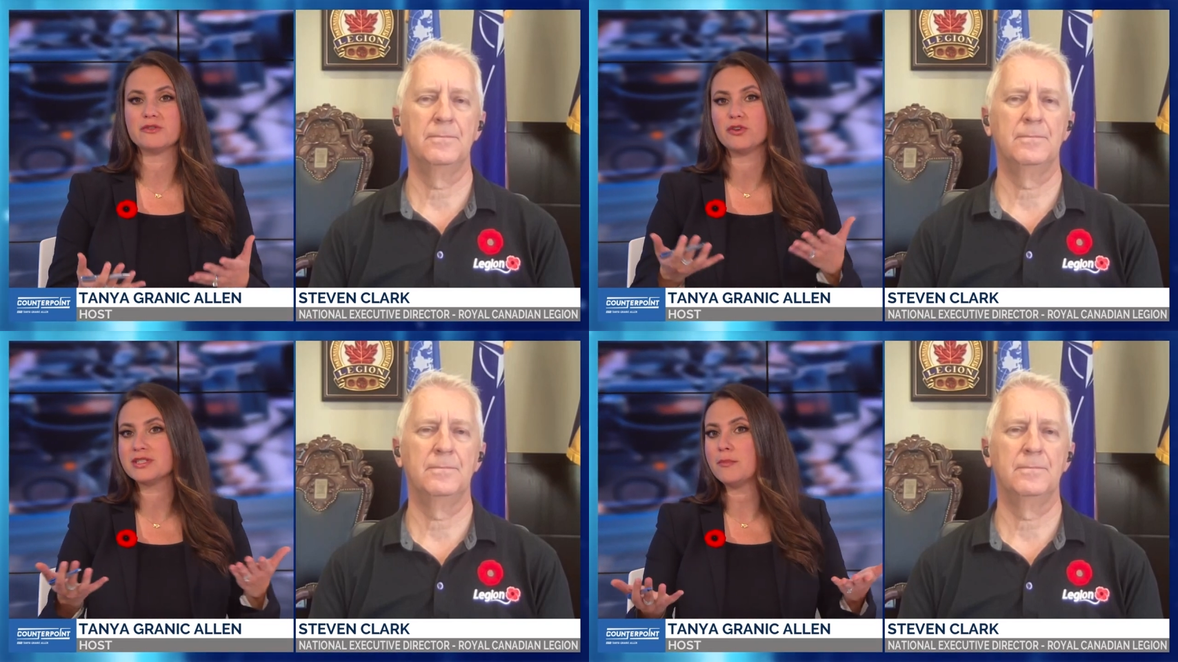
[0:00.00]

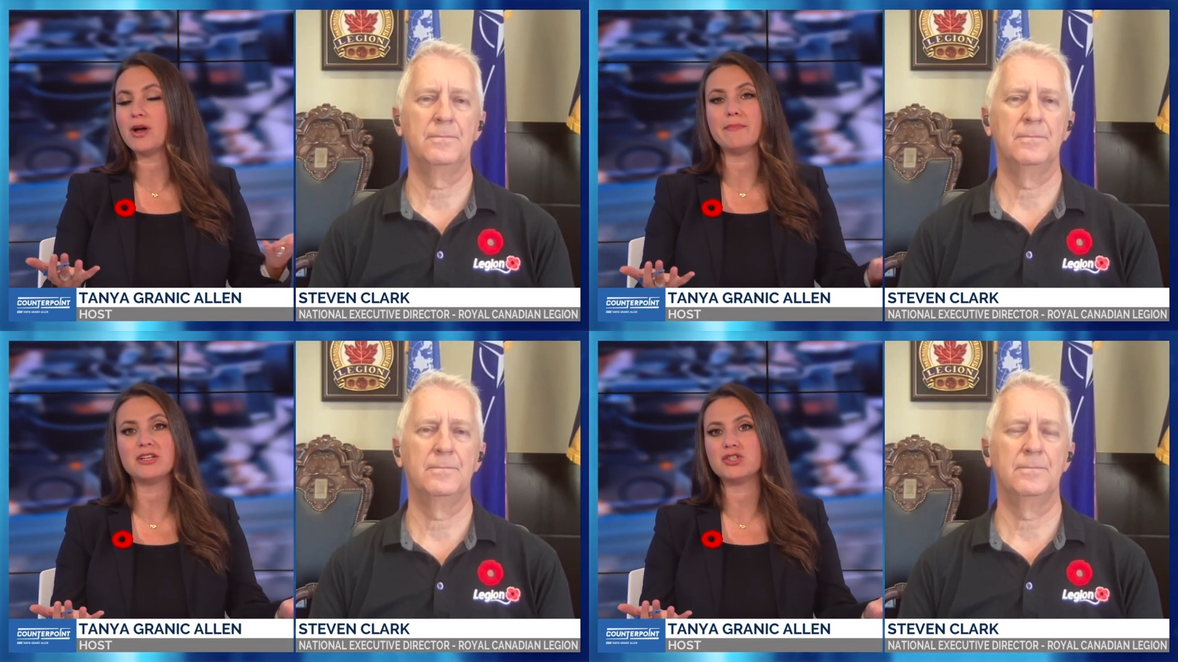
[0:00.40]
Speaker 1: For example, I
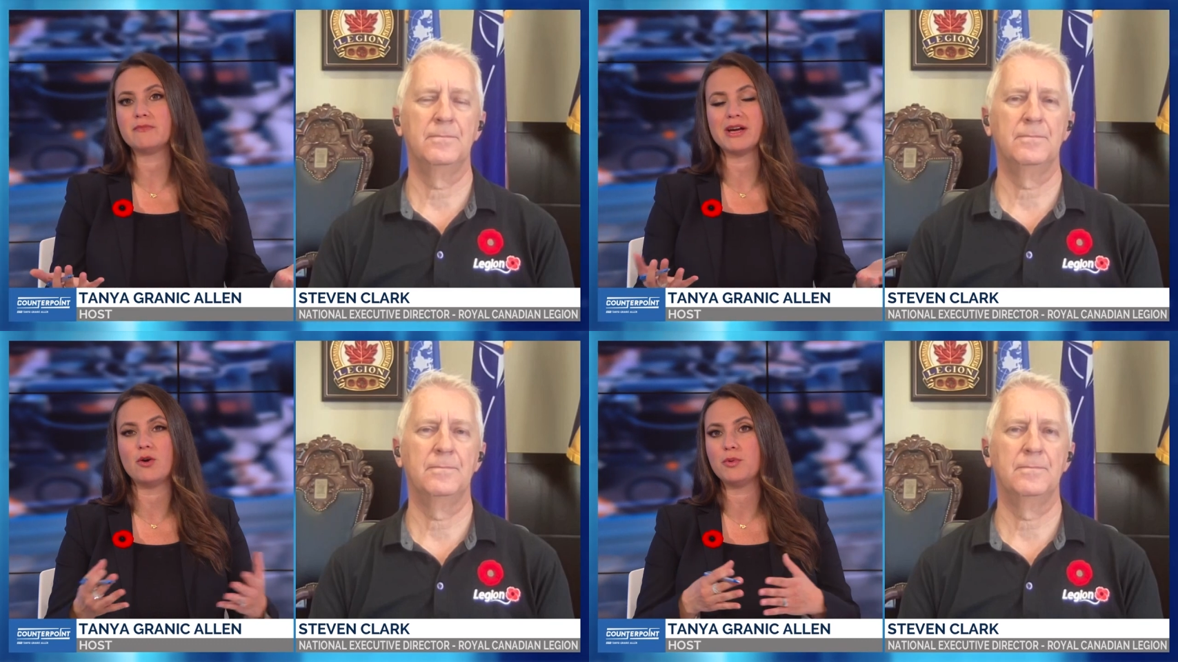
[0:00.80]
mentioned in
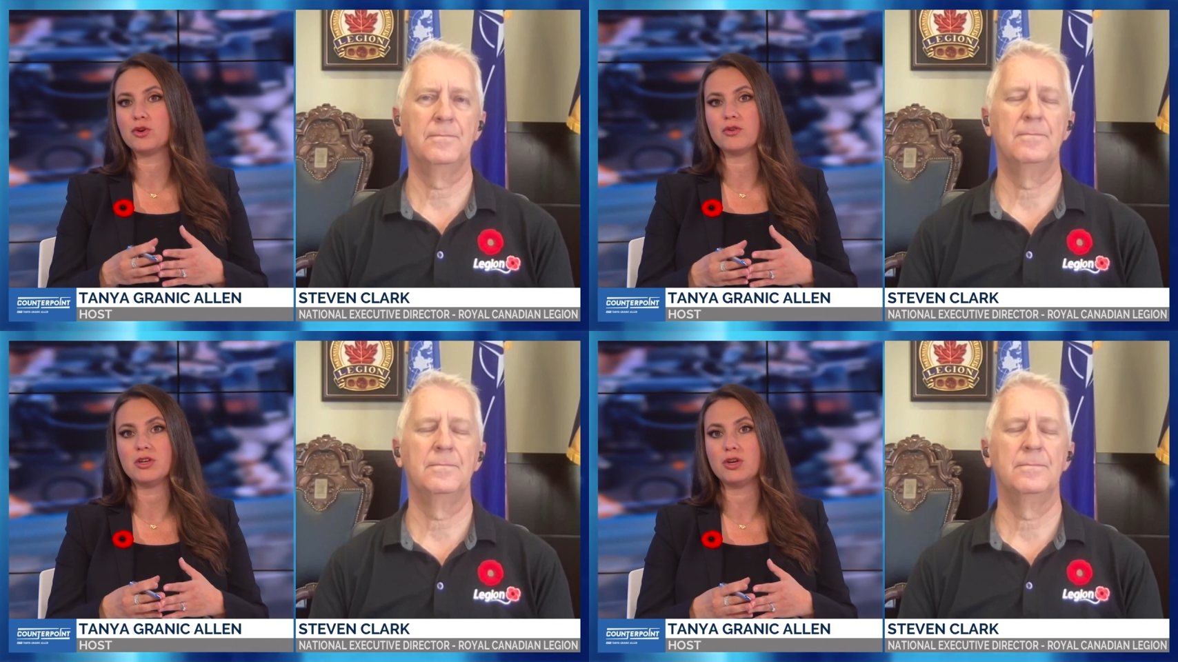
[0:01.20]
my
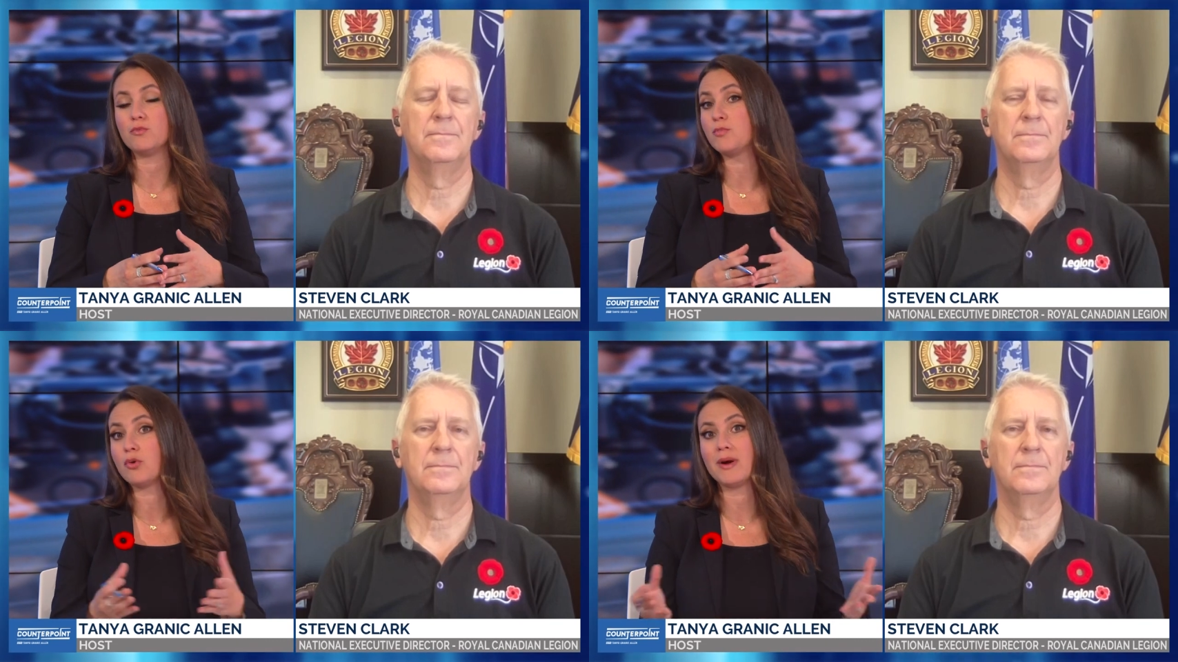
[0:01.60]
opener, you know,
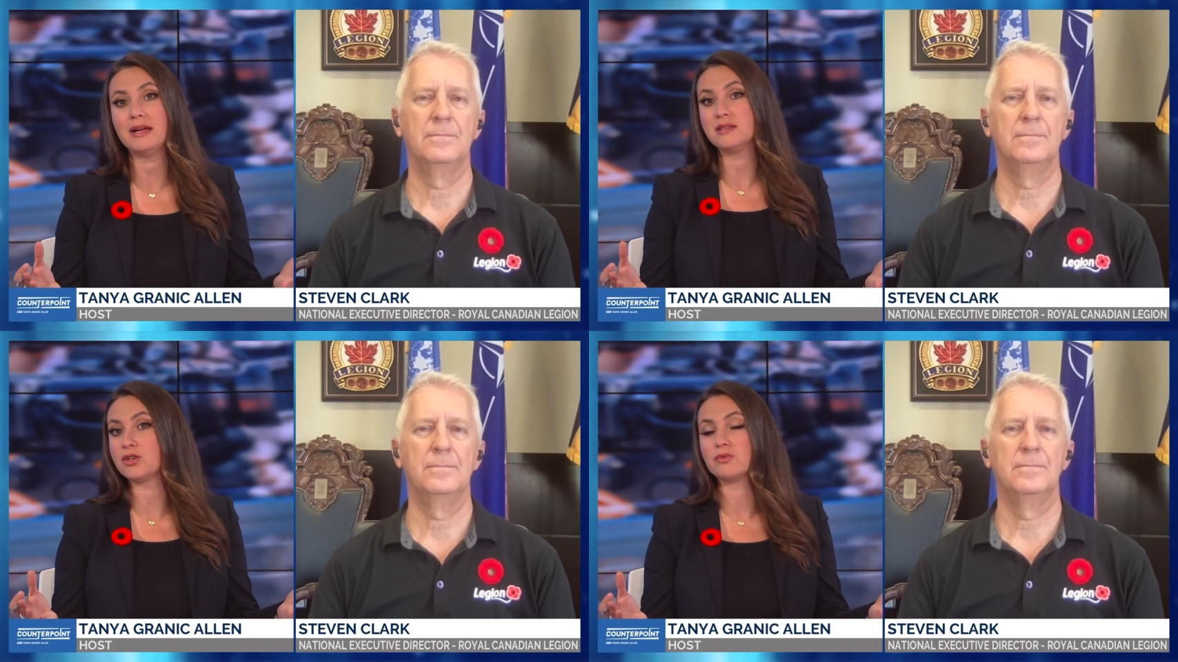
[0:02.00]

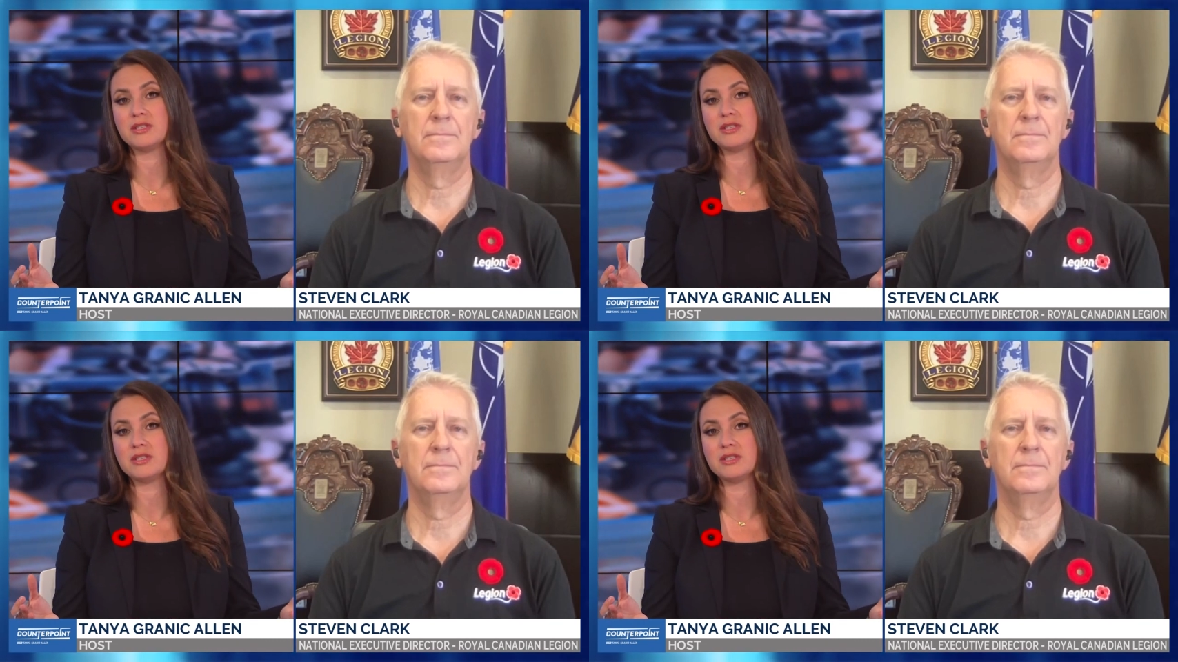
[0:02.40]
parades don't